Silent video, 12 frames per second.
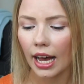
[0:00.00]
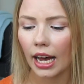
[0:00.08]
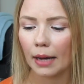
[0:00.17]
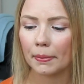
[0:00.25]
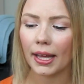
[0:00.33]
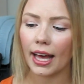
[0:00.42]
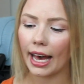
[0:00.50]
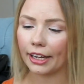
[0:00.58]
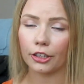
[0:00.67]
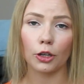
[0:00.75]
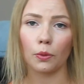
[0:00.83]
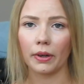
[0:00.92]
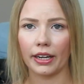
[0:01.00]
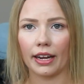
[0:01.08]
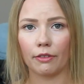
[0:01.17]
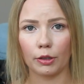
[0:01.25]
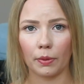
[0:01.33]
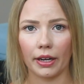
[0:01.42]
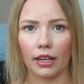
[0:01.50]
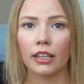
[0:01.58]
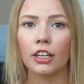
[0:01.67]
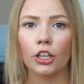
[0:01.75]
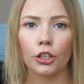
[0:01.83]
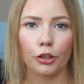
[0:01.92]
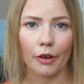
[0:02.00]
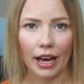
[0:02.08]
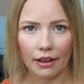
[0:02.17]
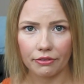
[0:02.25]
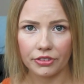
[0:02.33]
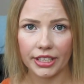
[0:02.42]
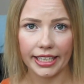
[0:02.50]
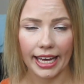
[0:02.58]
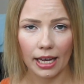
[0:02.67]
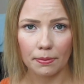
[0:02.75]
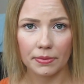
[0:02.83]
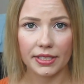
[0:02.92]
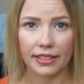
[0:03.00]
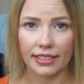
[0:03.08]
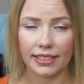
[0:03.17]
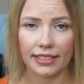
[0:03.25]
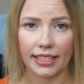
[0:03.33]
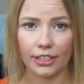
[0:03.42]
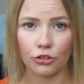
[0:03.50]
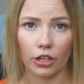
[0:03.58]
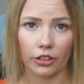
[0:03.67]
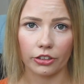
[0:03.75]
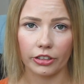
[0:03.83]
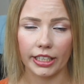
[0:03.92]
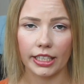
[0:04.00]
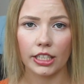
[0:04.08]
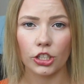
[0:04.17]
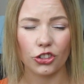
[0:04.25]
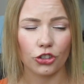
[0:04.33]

I don't know where everywhere you have DMs. This is a drugstore